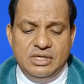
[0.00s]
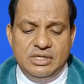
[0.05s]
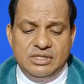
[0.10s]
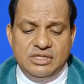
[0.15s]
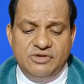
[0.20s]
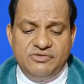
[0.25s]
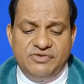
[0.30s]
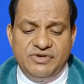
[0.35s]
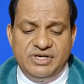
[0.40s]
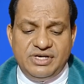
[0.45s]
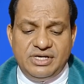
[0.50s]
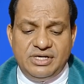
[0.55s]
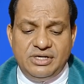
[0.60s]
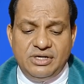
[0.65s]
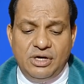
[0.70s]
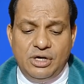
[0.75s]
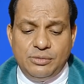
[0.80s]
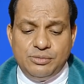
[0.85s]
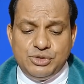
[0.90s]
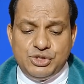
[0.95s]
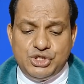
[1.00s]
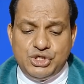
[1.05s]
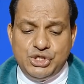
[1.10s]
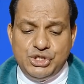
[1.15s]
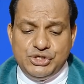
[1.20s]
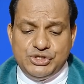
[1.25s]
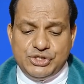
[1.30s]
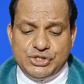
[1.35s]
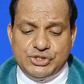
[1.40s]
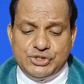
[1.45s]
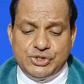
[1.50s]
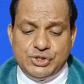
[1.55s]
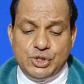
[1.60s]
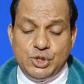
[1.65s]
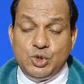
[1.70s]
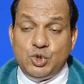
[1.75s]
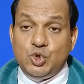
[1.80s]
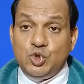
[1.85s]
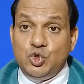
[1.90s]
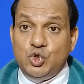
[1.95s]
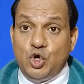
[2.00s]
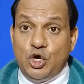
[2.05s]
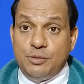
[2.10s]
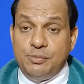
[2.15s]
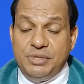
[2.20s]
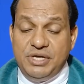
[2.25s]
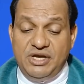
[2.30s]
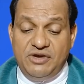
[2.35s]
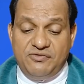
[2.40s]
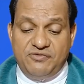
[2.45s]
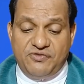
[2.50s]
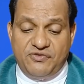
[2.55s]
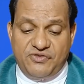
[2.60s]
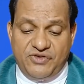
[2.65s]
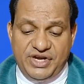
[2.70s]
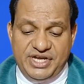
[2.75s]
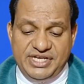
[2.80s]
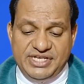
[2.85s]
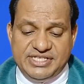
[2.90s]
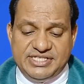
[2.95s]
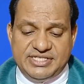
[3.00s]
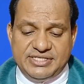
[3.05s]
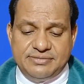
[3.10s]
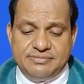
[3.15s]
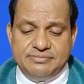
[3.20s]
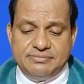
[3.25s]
The word of Jesus, "Do not be afraid."